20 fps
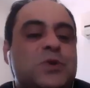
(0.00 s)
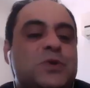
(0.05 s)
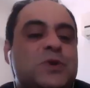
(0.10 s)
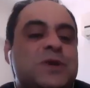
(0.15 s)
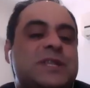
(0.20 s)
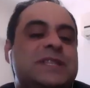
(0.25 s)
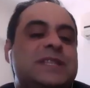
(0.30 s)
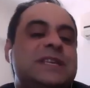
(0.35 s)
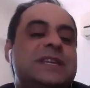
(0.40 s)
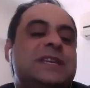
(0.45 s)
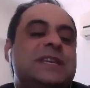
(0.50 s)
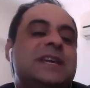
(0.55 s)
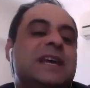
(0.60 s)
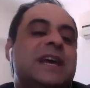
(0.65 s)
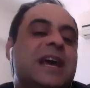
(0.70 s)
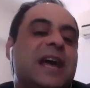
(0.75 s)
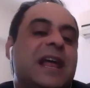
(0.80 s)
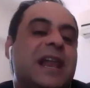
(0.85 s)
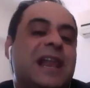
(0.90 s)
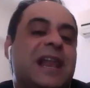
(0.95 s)
Kind of
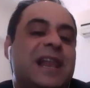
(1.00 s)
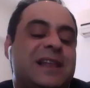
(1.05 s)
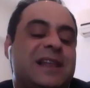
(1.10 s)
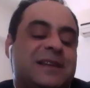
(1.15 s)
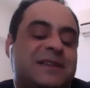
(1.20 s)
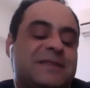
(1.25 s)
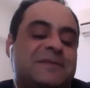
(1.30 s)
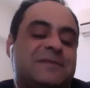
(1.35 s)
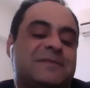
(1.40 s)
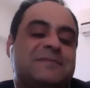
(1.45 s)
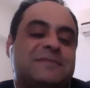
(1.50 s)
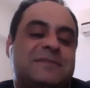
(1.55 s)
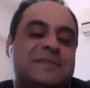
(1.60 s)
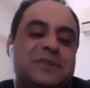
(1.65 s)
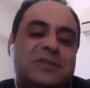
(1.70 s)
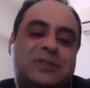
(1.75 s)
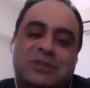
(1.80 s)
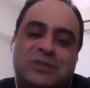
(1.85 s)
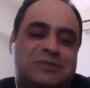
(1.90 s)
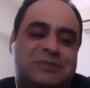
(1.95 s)
agnostic in terms
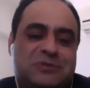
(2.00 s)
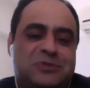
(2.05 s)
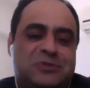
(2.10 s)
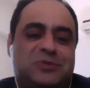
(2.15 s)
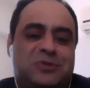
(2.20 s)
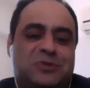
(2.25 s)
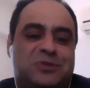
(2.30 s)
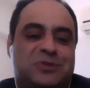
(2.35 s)
of the